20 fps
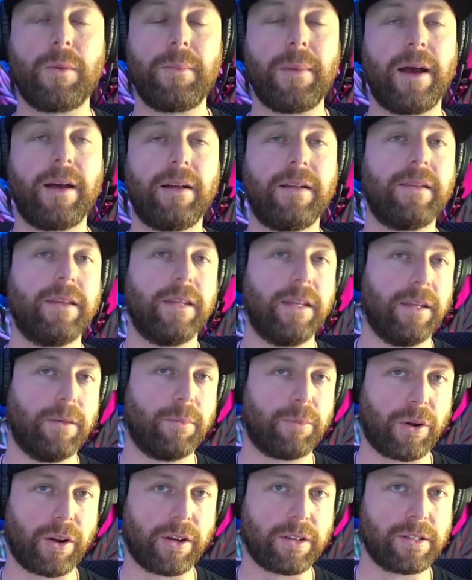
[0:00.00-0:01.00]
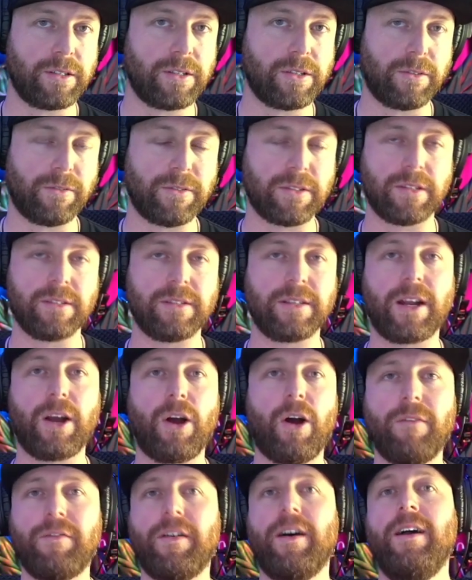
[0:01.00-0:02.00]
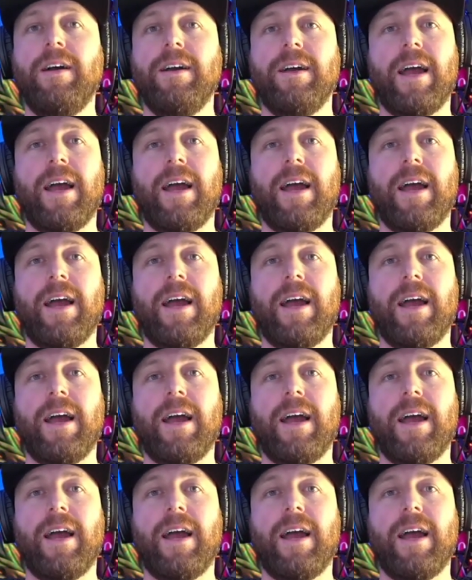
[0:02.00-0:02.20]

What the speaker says: about the products and services that I offer